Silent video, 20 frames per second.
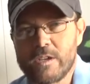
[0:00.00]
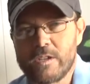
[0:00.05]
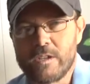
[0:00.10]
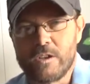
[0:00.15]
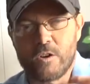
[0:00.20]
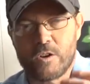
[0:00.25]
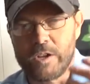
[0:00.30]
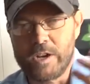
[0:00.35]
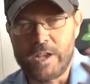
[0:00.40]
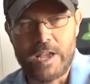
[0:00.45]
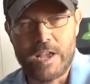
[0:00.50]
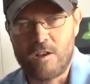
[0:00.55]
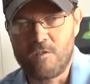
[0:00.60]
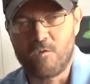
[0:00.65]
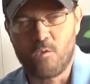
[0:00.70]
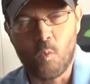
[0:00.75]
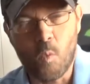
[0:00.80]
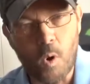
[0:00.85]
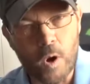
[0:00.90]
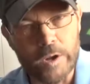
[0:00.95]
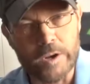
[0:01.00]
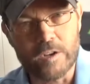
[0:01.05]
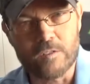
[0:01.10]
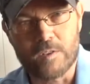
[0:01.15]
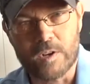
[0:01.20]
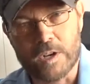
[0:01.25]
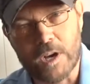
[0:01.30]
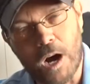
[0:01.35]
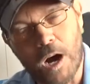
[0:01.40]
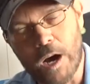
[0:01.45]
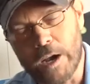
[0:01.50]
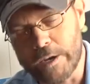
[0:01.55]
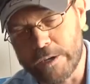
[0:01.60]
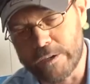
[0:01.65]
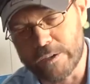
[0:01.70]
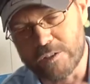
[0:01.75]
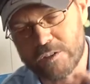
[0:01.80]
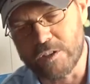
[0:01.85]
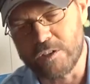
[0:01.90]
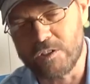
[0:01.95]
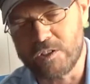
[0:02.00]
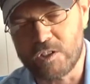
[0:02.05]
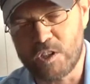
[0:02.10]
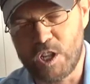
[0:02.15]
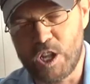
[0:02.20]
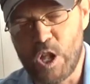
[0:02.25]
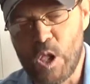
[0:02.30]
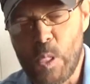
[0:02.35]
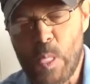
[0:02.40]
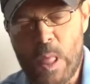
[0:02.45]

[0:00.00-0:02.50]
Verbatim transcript: You're going to have one of a kind, essentially,